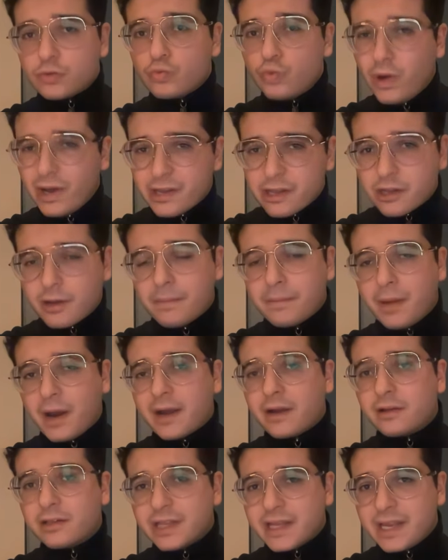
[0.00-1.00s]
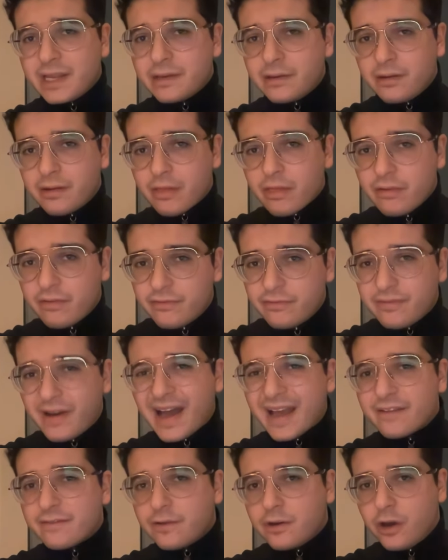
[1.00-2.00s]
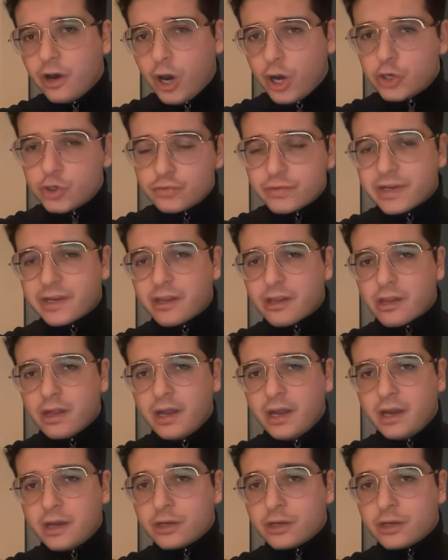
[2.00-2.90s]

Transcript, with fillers: was compiled in the 500s.